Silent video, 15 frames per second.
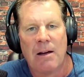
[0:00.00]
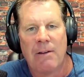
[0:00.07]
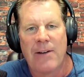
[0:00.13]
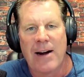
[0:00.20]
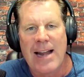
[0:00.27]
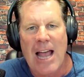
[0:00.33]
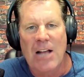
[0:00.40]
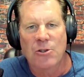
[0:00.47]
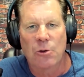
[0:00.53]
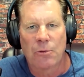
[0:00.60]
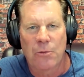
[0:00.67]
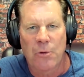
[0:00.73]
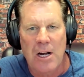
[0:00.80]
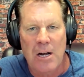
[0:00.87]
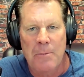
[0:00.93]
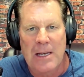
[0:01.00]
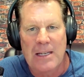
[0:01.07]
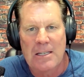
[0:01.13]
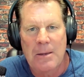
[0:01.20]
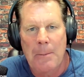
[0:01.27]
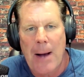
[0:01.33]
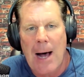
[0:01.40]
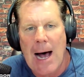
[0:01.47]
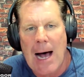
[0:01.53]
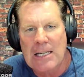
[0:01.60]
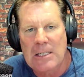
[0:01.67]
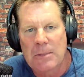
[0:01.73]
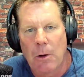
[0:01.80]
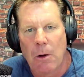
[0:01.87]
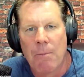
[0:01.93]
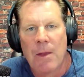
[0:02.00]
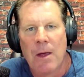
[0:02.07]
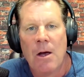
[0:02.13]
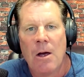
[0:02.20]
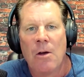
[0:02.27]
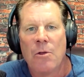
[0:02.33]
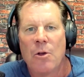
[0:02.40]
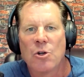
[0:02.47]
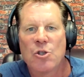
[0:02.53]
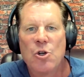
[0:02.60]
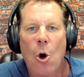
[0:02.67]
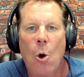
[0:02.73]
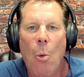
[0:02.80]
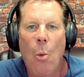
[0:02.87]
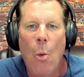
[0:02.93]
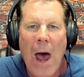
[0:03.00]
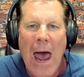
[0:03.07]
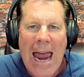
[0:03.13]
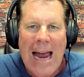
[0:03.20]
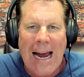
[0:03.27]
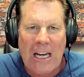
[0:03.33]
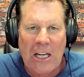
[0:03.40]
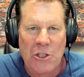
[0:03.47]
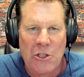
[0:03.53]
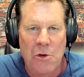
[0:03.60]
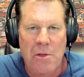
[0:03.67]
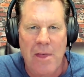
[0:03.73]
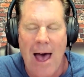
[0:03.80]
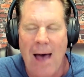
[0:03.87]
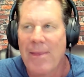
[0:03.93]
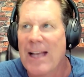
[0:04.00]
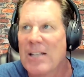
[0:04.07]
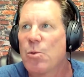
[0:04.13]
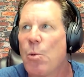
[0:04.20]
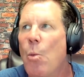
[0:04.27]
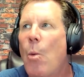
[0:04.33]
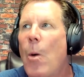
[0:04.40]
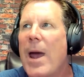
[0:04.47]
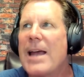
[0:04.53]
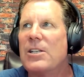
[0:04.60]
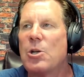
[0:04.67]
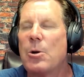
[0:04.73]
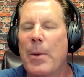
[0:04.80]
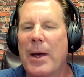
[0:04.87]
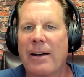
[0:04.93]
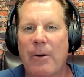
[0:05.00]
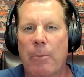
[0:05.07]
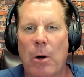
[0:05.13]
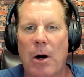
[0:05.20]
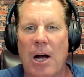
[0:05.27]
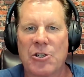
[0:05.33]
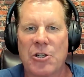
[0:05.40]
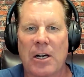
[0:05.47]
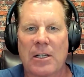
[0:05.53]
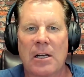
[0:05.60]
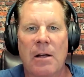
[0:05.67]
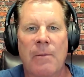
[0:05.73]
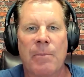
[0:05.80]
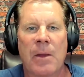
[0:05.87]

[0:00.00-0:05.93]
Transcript: Financial freedom is impossible. There's no way I could do that. That's way too big of a project